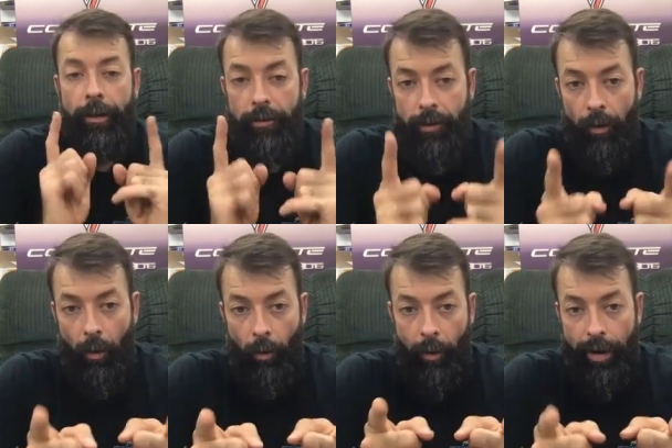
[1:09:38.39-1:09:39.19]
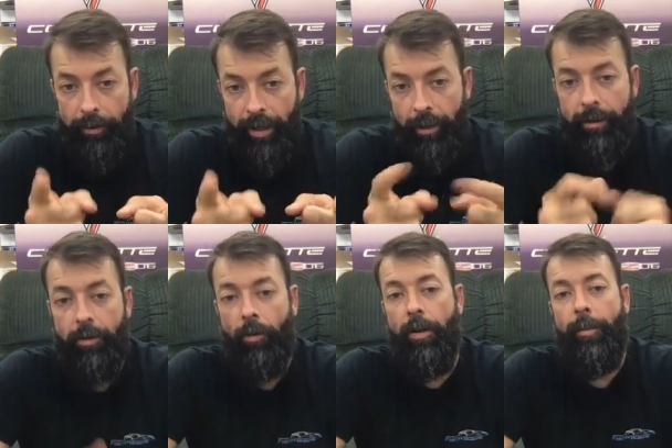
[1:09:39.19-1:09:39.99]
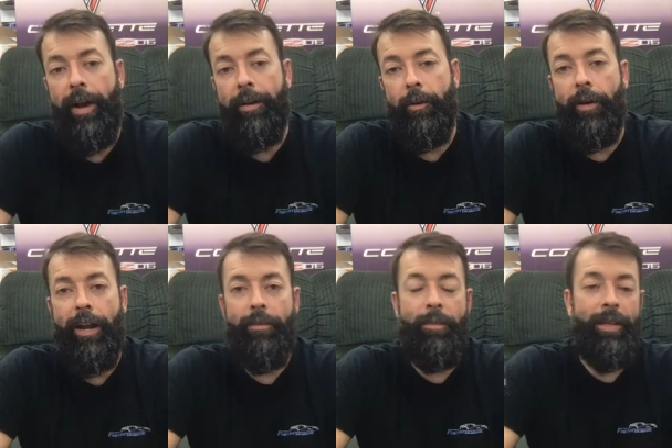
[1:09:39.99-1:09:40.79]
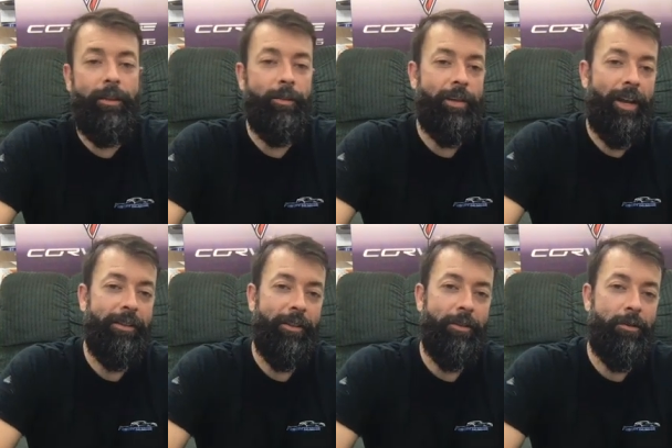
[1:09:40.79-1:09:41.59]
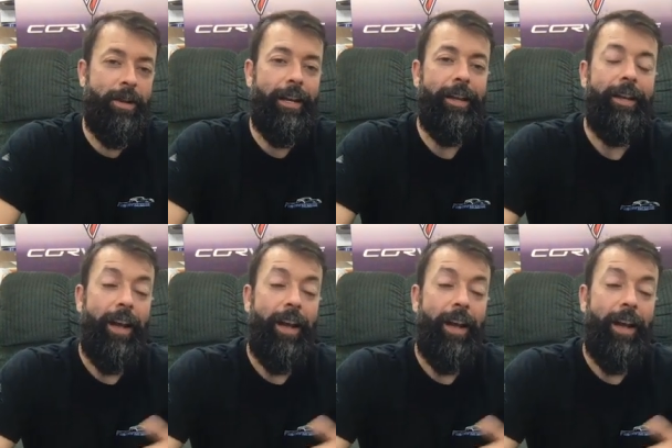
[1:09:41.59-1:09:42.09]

So when I was telling the story about going out and beating those guys on the street,